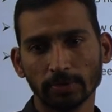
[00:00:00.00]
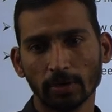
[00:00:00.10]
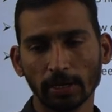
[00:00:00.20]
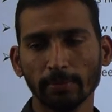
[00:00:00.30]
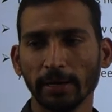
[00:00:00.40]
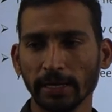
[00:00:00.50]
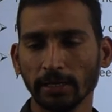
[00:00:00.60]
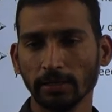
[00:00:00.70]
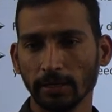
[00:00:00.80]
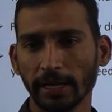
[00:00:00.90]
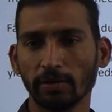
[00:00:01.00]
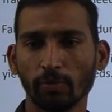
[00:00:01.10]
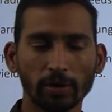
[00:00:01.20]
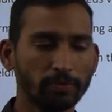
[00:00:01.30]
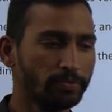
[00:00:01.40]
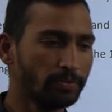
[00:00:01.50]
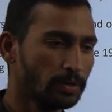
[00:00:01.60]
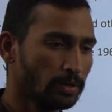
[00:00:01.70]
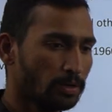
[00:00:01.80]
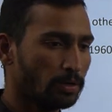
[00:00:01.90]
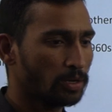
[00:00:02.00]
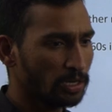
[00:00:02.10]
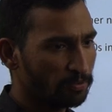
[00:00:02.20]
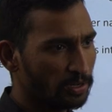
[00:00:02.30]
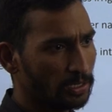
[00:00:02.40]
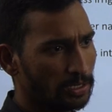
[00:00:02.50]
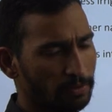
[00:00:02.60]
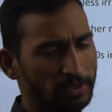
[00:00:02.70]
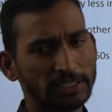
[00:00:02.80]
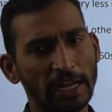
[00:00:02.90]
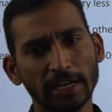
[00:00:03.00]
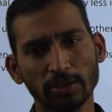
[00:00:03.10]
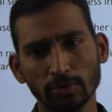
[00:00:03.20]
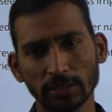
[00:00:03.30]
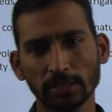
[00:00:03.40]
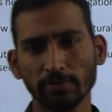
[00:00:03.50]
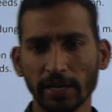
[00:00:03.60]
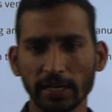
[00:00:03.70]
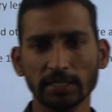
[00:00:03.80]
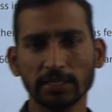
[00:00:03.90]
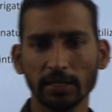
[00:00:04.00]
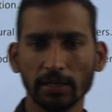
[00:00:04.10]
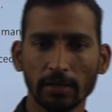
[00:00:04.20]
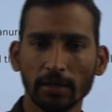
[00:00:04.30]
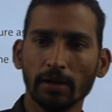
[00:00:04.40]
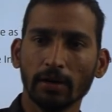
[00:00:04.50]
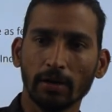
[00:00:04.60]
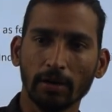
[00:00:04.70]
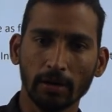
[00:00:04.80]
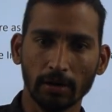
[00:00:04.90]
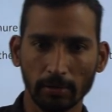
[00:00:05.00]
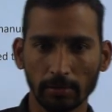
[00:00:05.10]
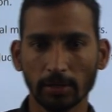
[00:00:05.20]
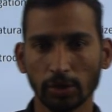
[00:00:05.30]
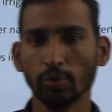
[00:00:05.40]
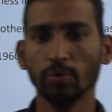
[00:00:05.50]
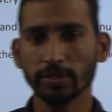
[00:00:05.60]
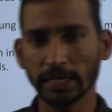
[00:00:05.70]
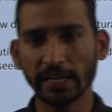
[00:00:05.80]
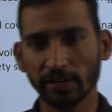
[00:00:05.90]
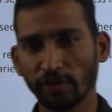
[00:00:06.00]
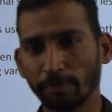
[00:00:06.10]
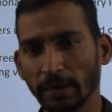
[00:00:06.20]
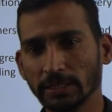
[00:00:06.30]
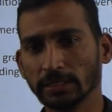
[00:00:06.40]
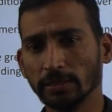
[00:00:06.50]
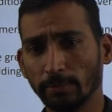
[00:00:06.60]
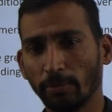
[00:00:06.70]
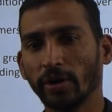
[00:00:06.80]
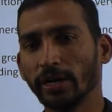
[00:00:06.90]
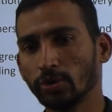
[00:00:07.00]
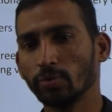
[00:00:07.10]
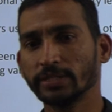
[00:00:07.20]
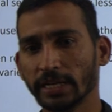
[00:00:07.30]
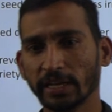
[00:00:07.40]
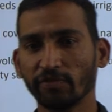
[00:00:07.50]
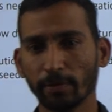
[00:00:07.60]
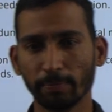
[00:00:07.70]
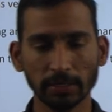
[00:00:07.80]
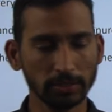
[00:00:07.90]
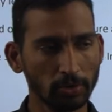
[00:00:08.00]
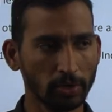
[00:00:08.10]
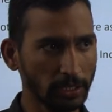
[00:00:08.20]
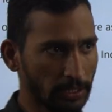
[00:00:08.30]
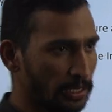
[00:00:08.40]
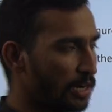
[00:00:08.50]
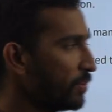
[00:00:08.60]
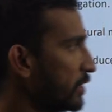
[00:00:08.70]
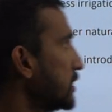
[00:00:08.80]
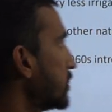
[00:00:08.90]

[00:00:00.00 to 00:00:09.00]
By like what, we started using various tools and equipments, modern tools and equipments, that we'll